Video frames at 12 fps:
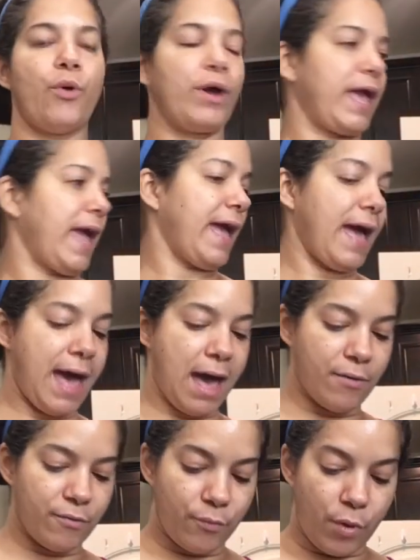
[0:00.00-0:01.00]
Okay,
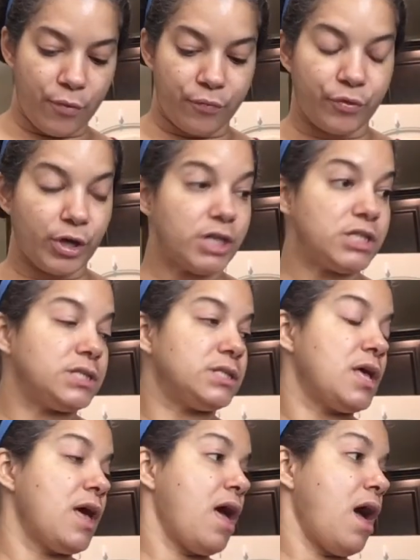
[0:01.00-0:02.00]
well, first,
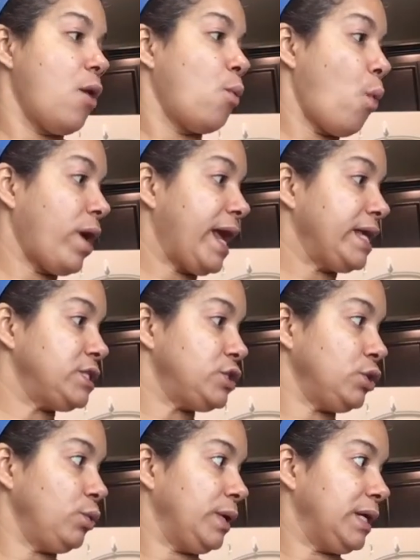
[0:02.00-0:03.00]
what I
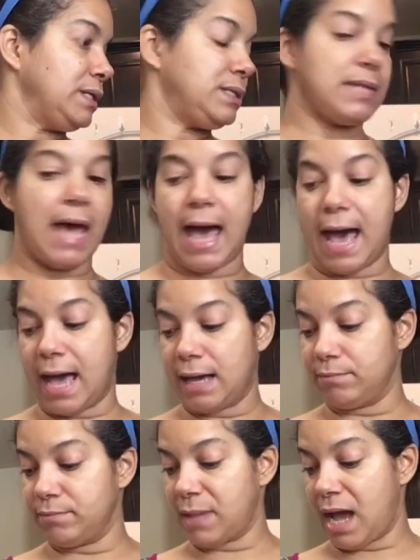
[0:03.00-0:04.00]
do is, I
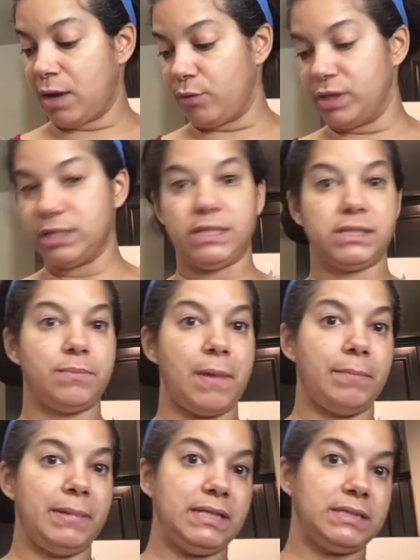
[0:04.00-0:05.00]
already seasoned my
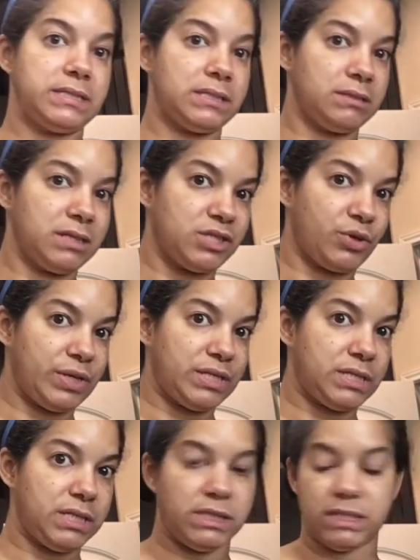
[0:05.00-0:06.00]
meat. It's already
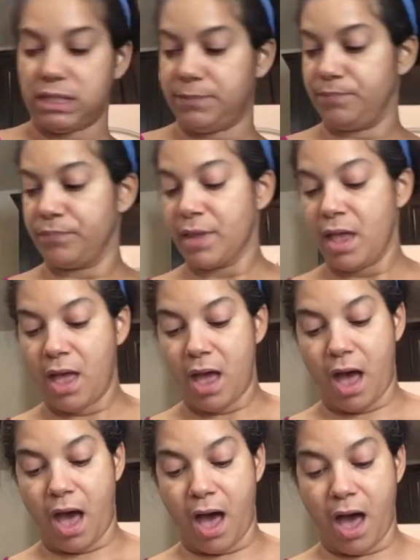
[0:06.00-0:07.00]
seasoned.
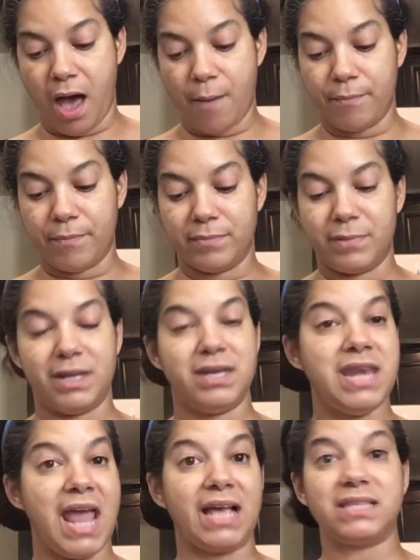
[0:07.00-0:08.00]

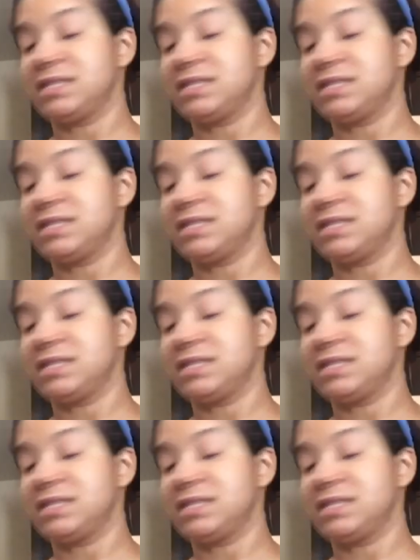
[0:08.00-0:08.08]
Next,